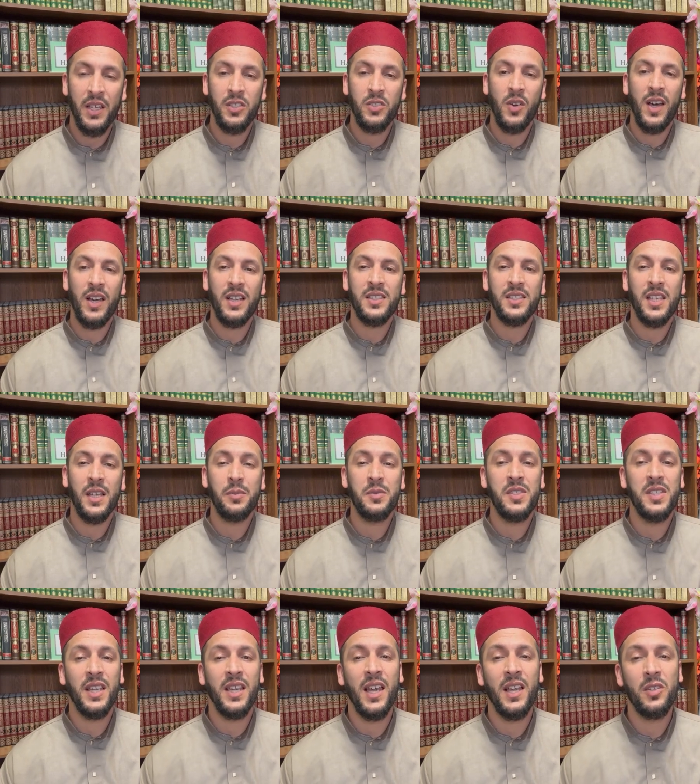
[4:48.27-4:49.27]
to accept
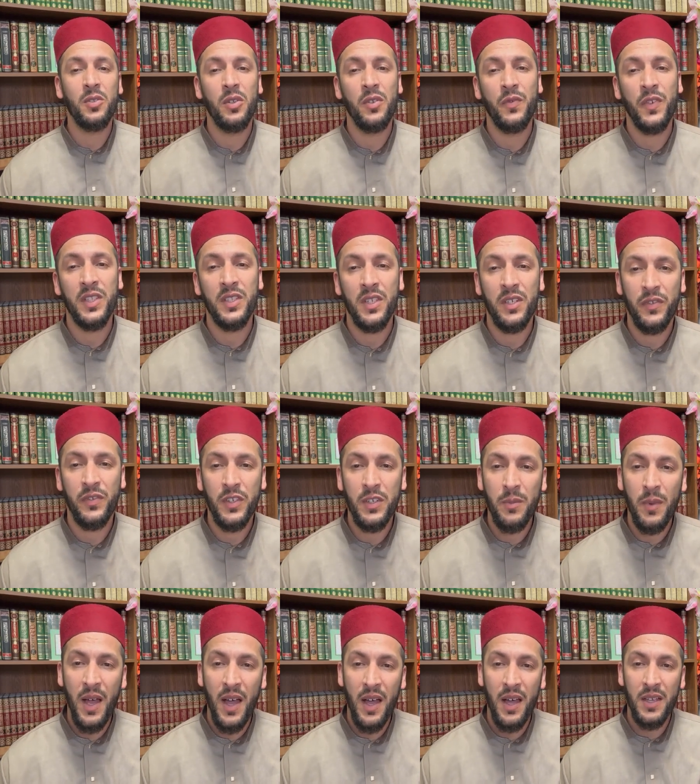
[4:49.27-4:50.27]
Zakatul Fitr
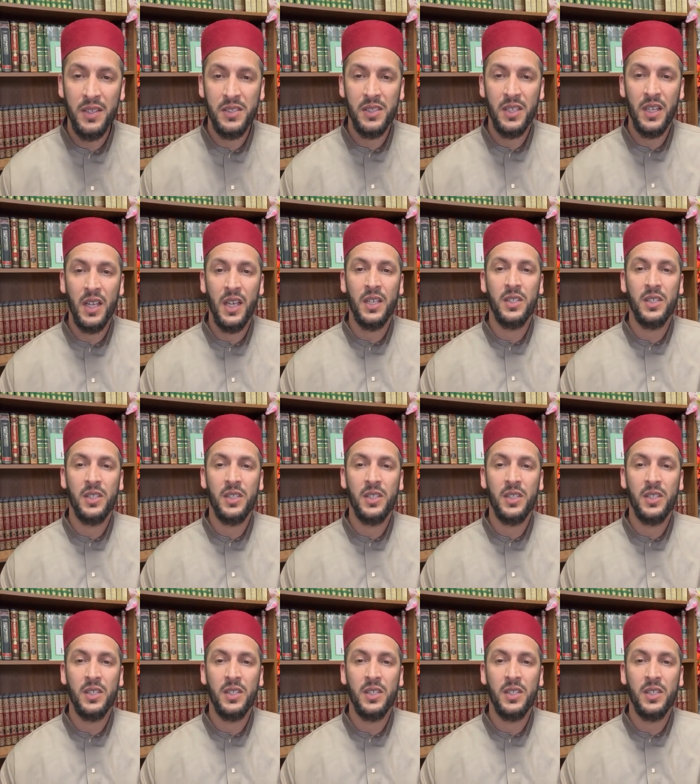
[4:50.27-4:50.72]
from us,